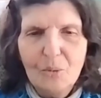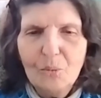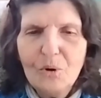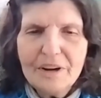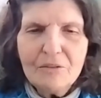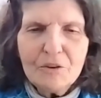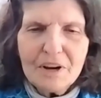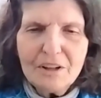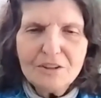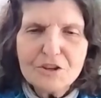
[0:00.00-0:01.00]
Whatever
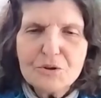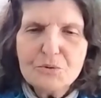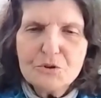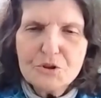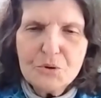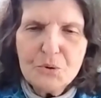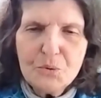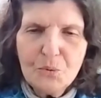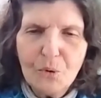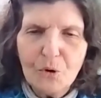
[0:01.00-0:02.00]
else you
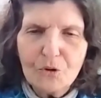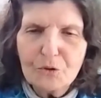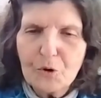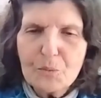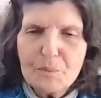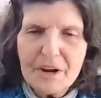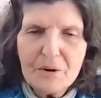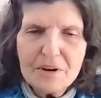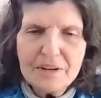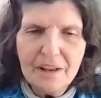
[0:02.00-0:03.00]
do or
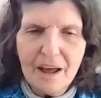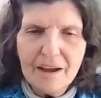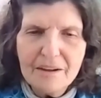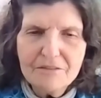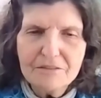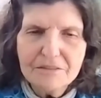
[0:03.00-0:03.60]
forbear in life,